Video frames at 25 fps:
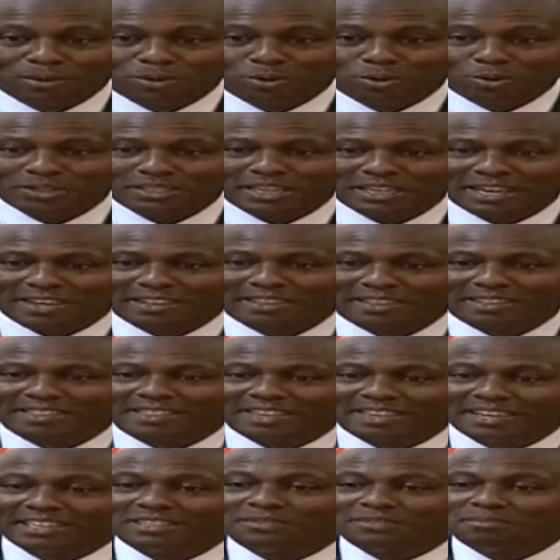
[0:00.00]
because
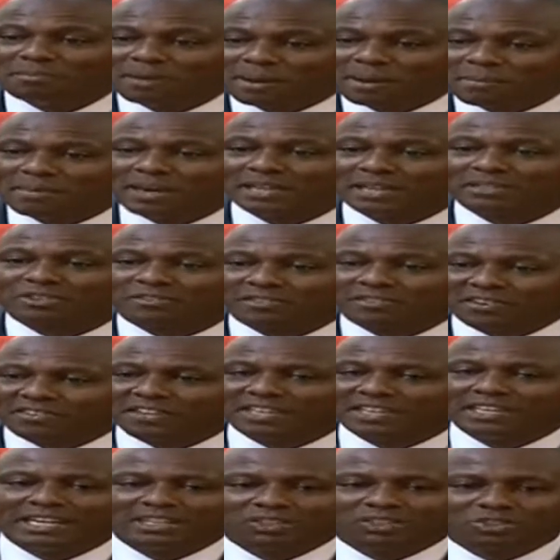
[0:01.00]
these members of the
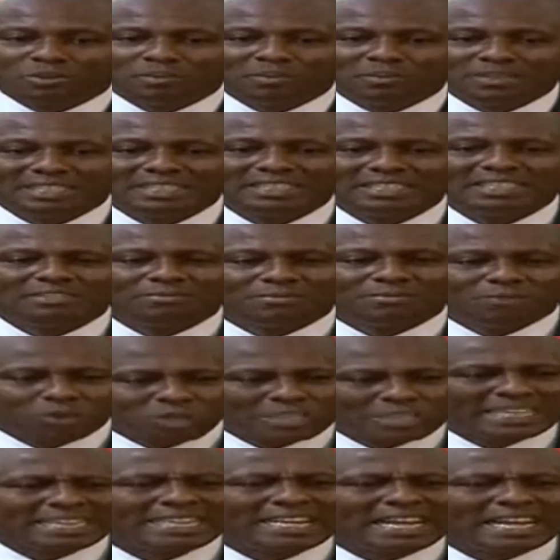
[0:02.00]
Finance Committee
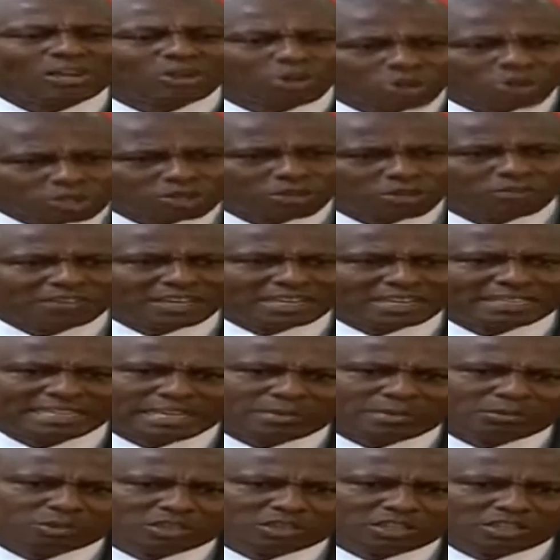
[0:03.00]
devoted a lot of their
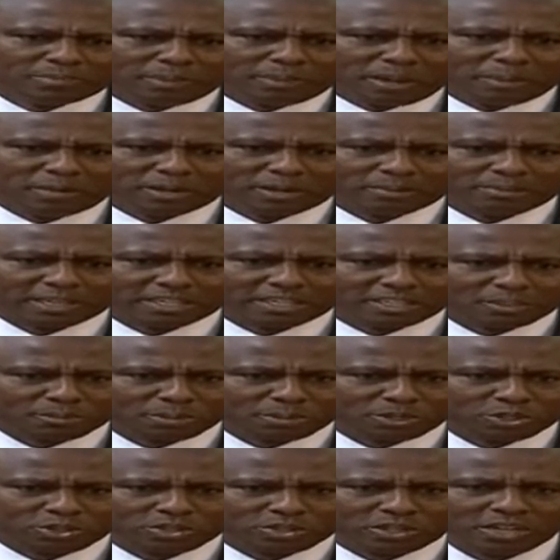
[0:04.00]
time to this public
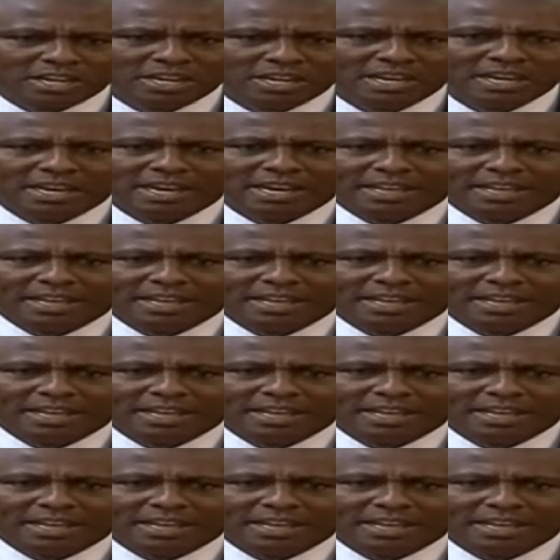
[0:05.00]
participation.